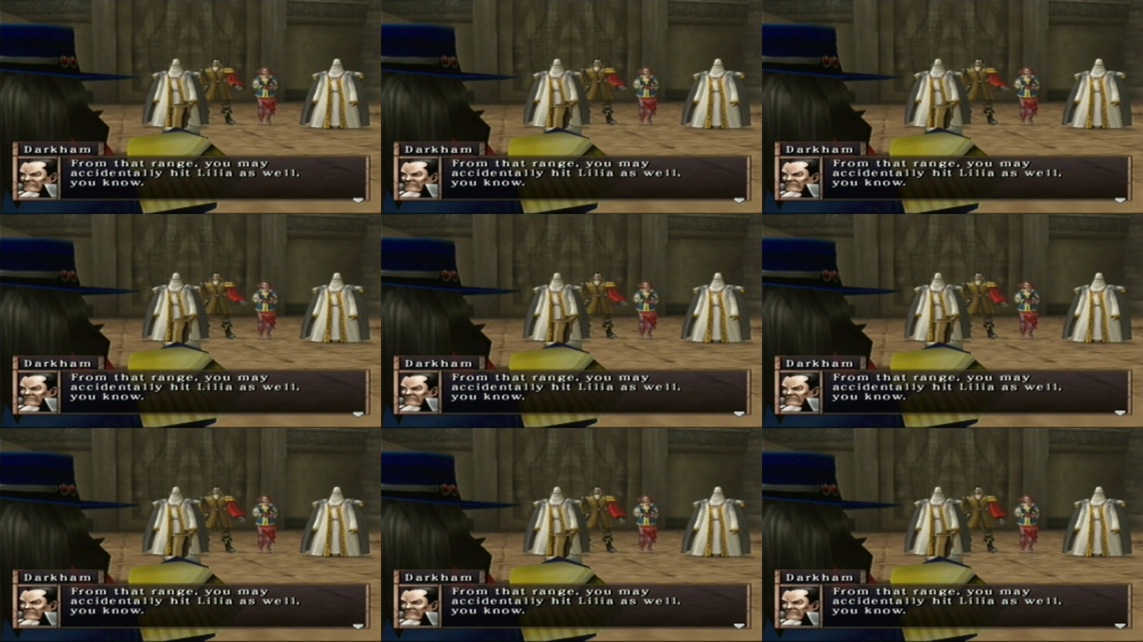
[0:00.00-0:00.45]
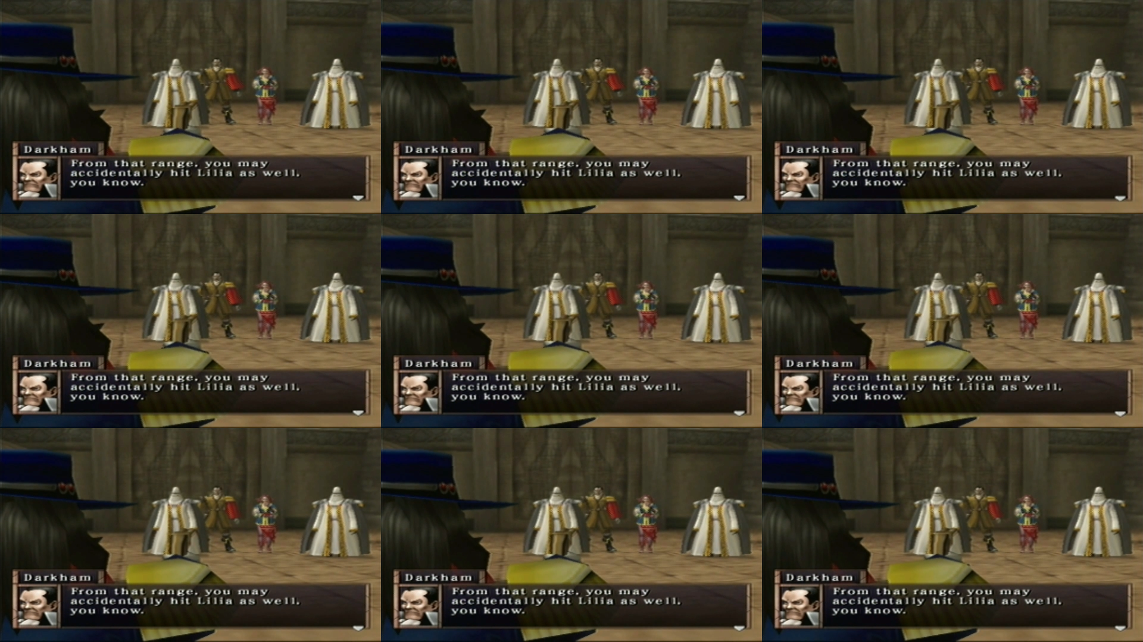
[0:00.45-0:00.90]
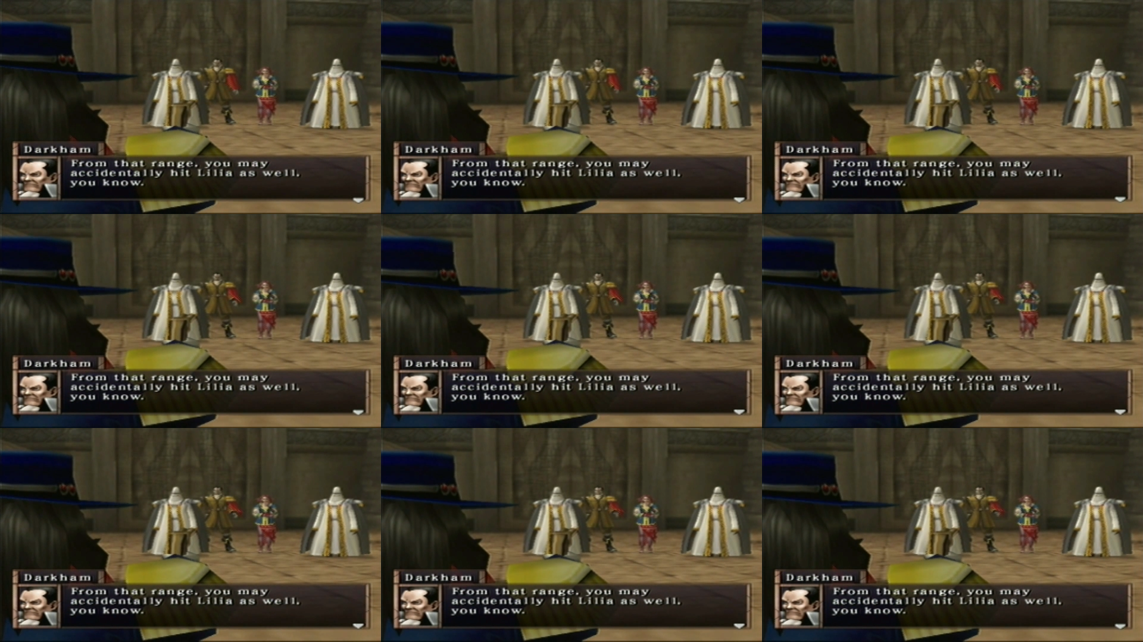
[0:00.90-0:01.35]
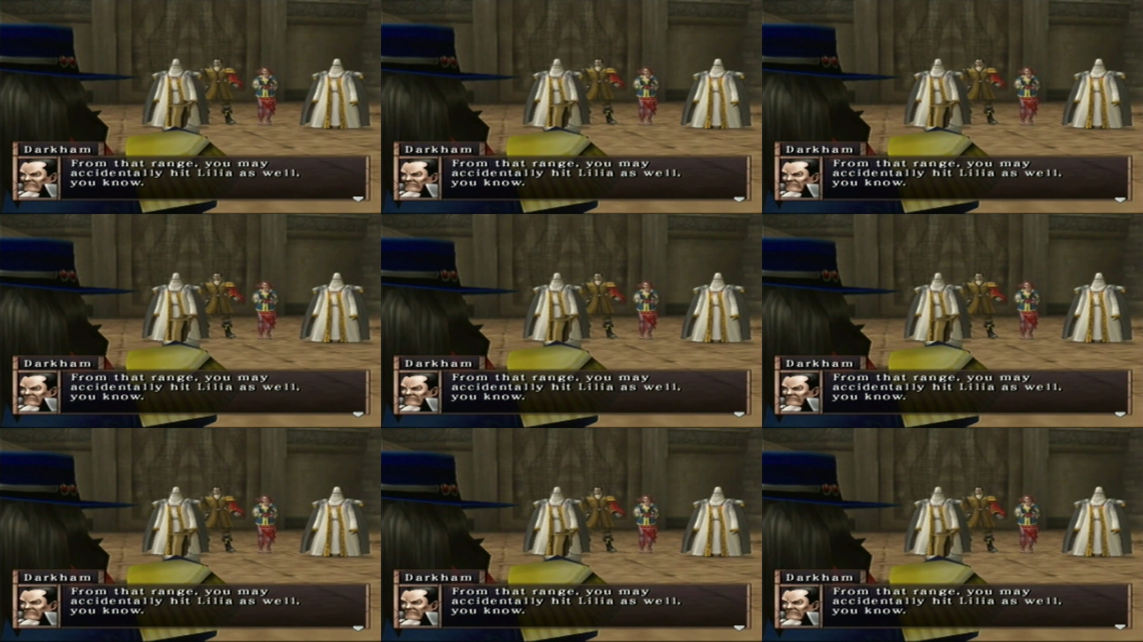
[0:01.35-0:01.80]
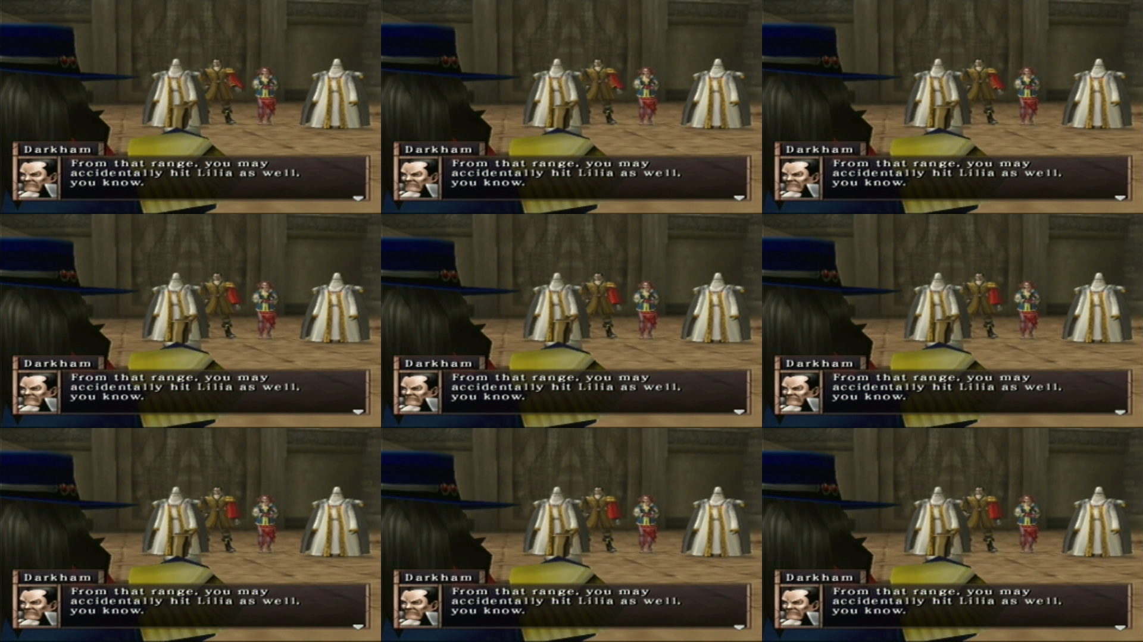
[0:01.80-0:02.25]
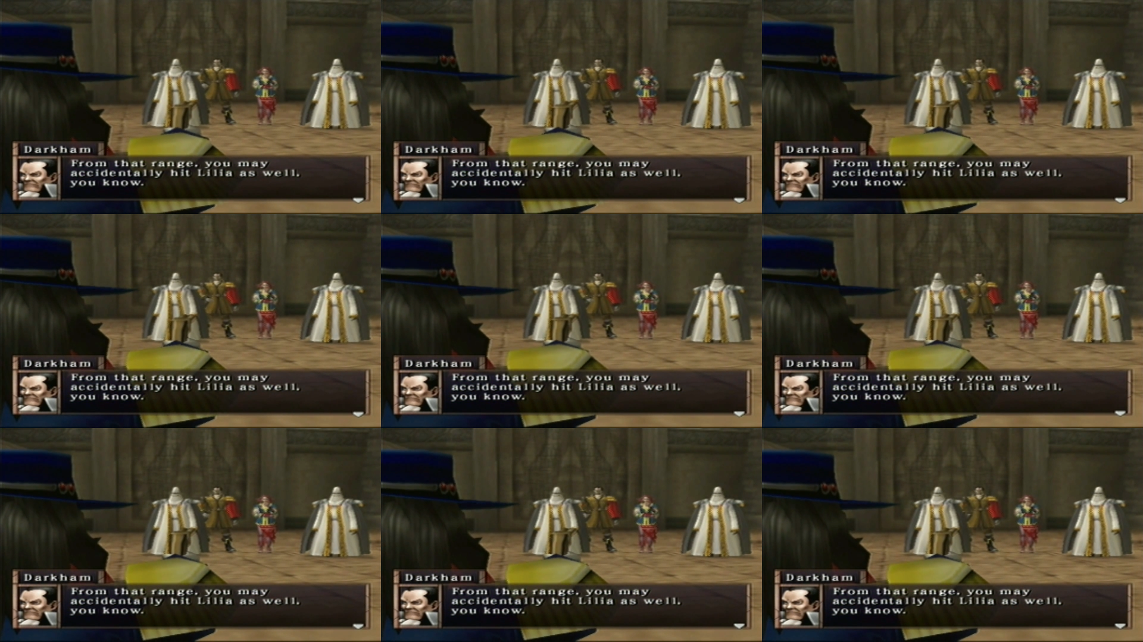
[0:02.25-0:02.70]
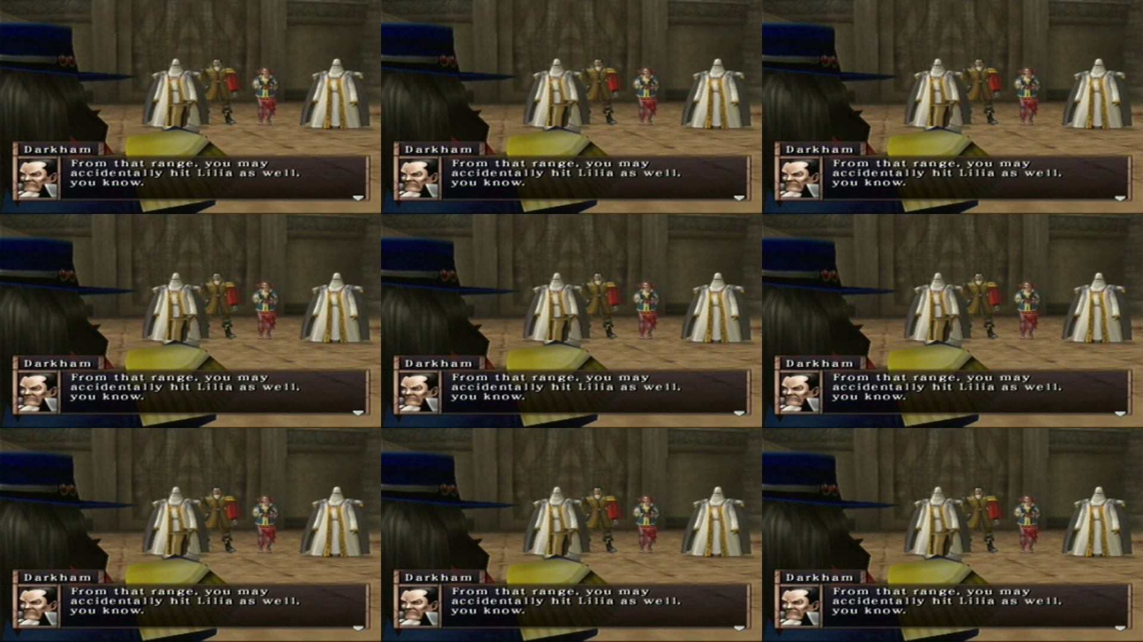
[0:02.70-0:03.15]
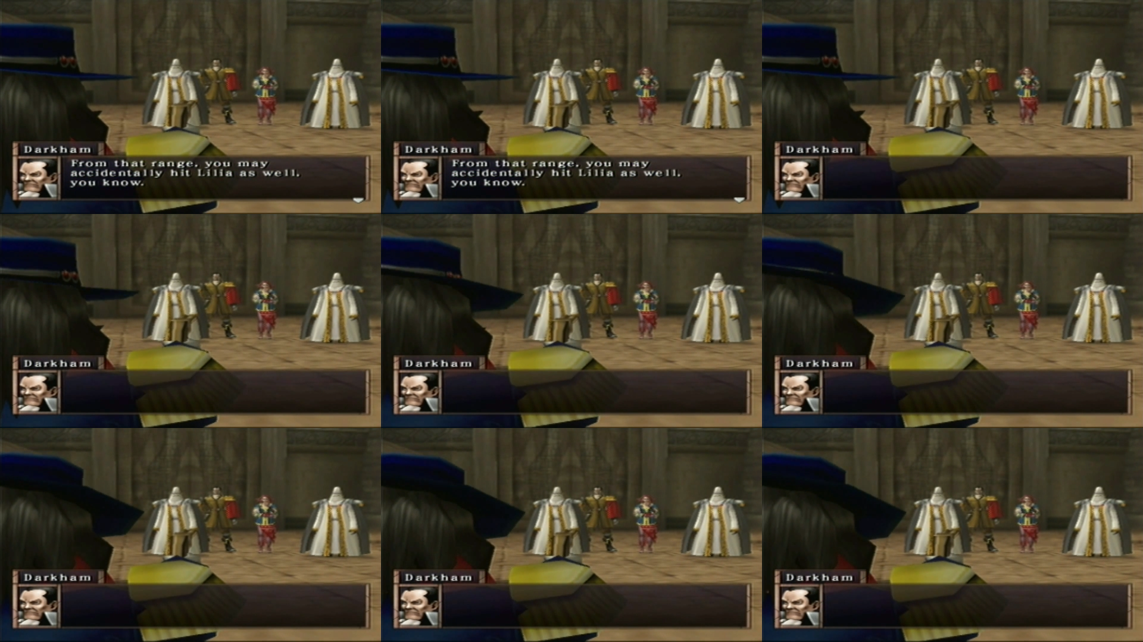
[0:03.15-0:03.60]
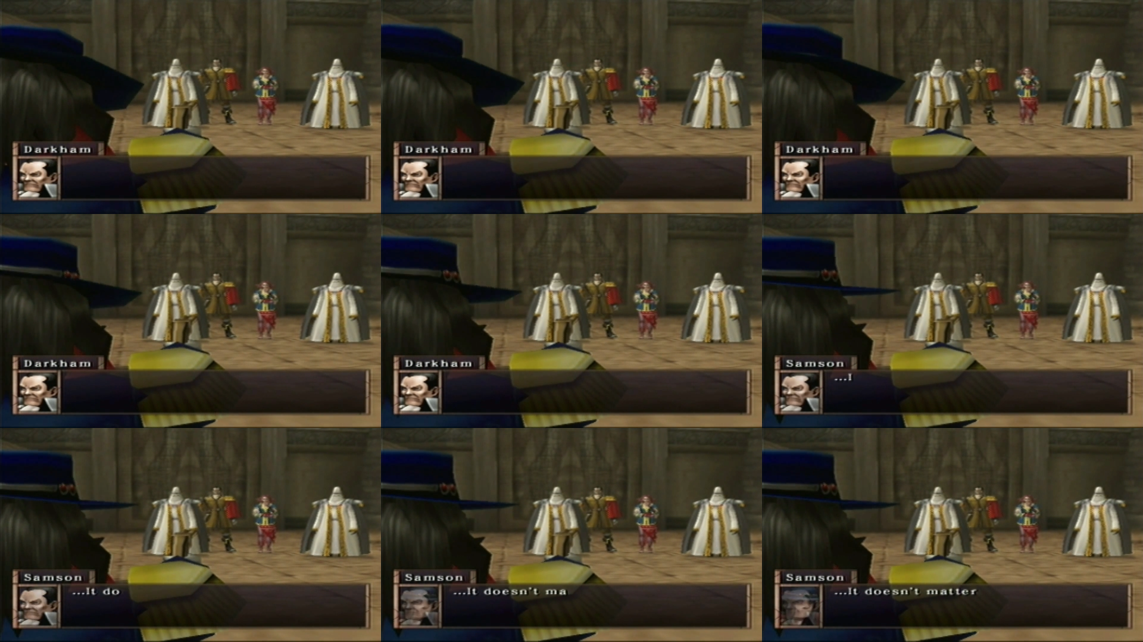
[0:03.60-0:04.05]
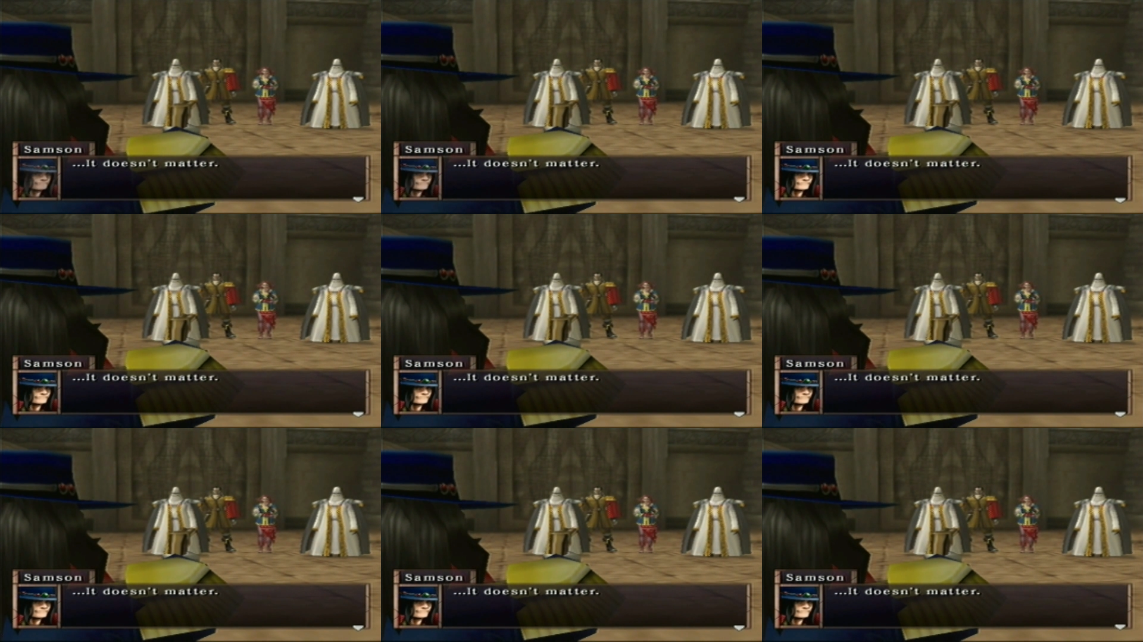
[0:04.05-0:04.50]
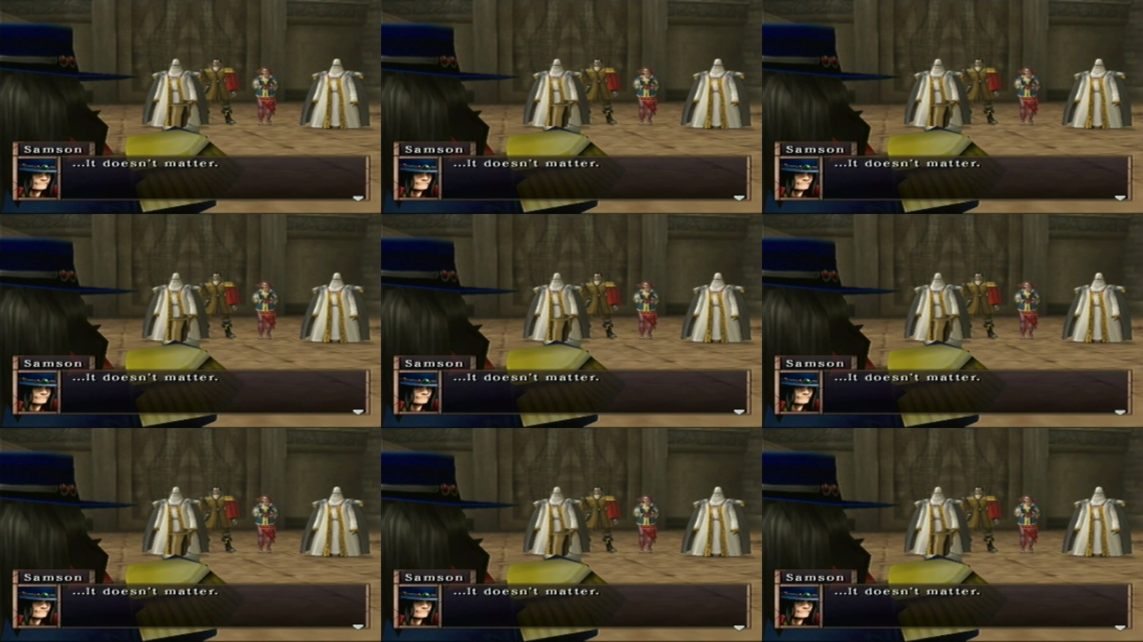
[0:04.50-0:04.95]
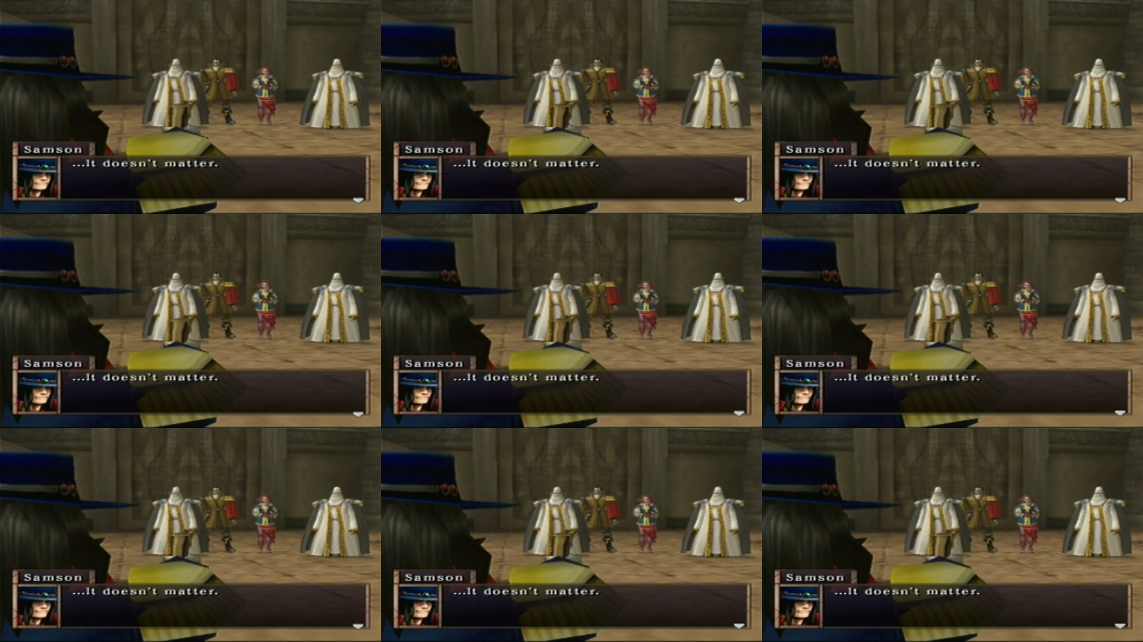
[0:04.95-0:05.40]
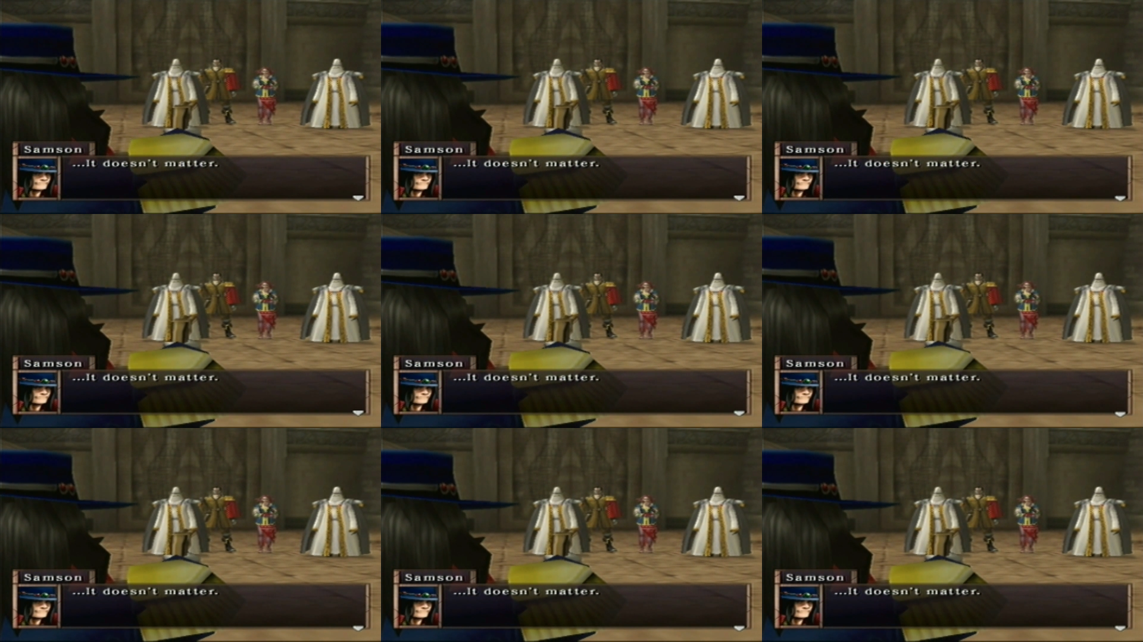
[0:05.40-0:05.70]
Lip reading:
(no speaker visible)